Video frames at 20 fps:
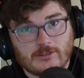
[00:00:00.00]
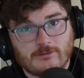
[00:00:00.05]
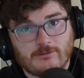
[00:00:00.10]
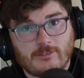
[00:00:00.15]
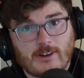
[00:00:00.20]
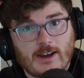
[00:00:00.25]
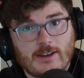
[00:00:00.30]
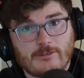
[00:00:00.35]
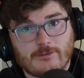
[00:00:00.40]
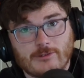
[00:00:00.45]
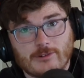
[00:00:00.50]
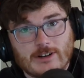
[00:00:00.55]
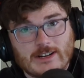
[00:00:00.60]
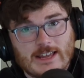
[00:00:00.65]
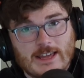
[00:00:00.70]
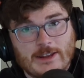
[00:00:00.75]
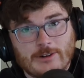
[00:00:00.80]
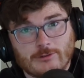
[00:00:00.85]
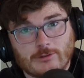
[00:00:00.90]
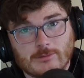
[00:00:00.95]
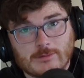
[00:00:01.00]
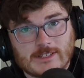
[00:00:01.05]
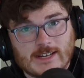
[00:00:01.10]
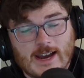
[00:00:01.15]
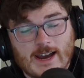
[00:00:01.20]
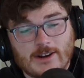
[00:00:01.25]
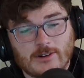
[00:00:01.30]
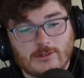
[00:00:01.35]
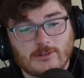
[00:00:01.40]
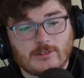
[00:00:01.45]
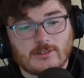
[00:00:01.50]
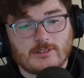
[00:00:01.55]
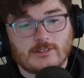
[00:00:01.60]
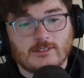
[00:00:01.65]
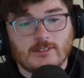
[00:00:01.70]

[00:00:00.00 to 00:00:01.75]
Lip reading: fight for an interim title